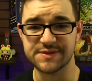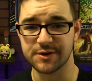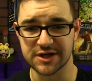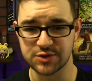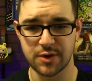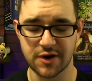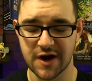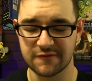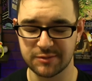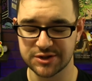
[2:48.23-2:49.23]
Facebook and Twitter
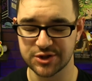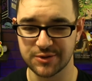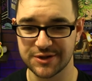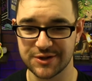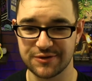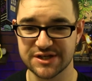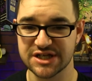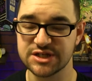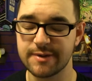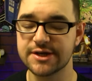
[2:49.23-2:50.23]
have been shown to do
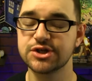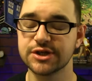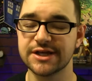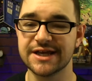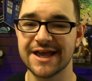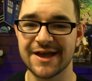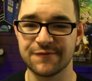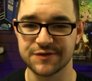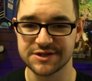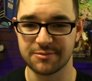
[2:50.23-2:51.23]
this, especially
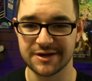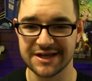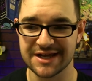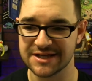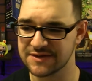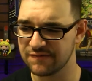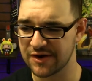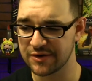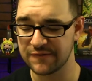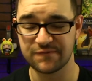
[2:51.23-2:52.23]
if somebody is
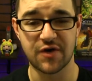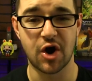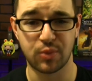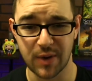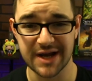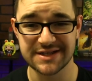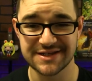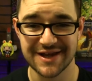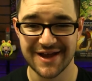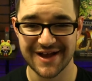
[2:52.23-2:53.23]
very far
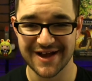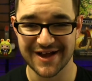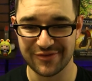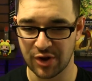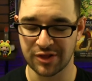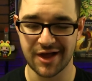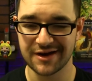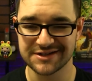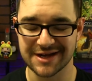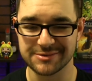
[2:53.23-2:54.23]
right. A
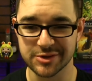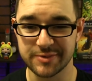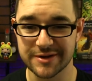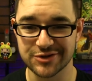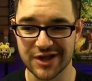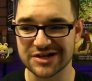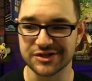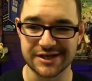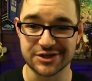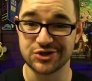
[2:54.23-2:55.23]
lot of times those pages will
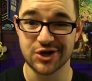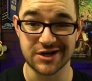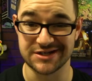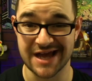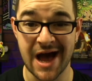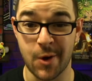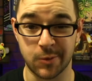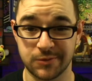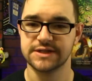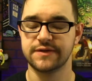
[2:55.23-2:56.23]
actually get shut
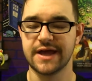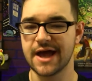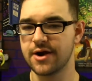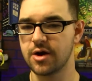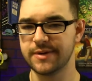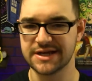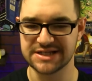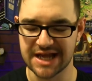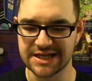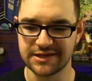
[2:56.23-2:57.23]
down. And so the NRB
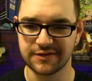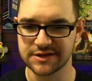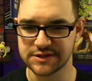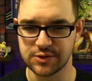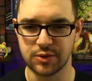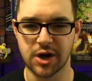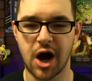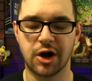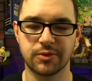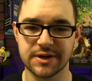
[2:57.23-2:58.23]
is taking this to
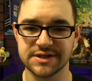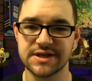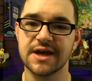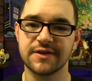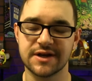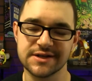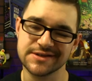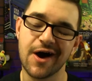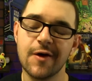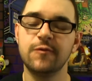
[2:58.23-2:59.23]
Congress, saying that it
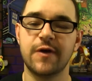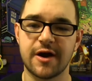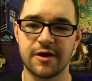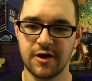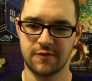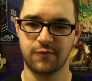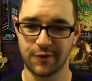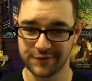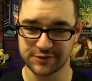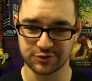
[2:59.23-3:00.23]
is unfair
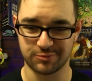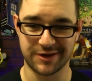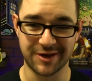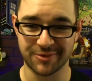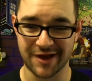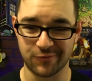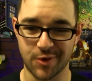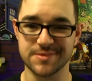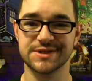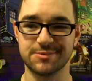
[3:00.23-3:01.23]
for these social media
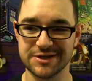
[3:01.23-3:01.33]
platforms to